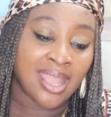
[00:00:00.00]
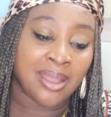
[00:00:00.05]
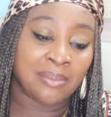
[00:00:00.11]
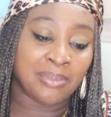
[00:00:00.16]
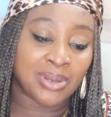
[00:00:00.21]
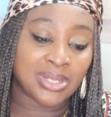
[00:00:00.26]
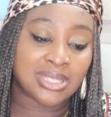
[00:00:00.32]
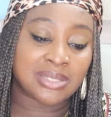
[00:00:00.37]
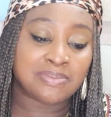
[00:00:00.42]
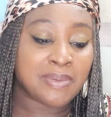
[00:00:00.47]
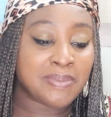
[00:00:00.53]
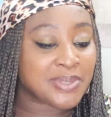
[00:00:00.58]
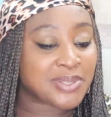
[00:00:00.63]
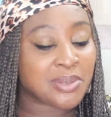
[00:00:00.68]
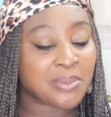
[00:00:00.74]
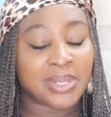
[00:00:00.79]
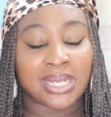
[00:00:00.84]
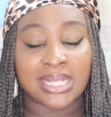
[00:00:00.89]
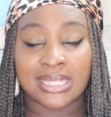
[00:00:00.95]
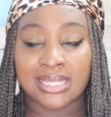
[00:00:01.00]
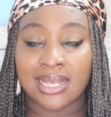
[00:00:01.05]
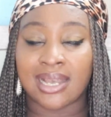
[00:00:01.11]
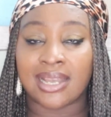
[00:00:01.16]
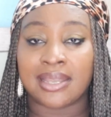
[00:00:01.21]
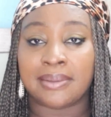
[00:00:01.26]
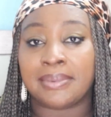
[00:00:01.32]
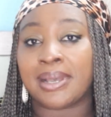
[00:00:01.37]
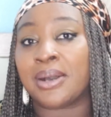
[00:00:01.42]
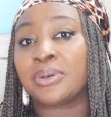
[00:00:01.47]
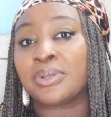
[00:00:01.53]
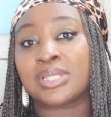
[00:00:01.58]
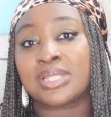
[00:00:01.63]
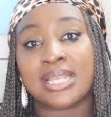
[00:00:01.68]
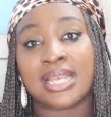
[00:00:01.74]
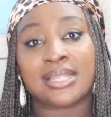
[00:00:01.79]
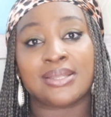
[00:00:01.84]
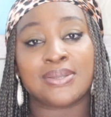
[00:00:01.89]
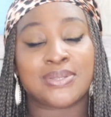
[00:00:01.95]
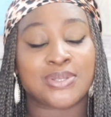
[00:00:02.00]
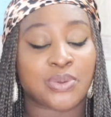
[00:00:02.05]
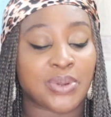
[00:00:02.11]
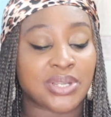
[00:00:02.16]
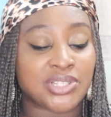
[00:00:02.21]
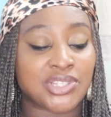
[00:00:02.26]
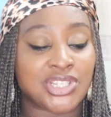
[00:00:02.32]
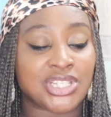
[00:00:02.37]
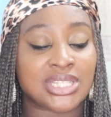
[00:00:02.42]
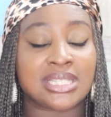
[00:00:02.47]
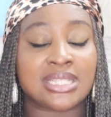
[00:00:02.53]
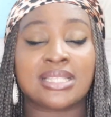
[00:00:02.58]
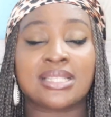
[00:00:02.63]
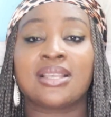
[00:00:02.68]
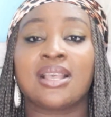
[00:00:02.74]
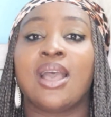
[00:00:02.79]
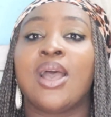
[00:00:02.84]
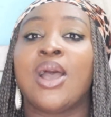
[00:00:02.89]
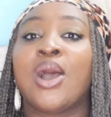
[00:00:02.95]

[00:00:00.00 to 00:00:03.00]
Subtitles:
But maybe some other time I will take those questions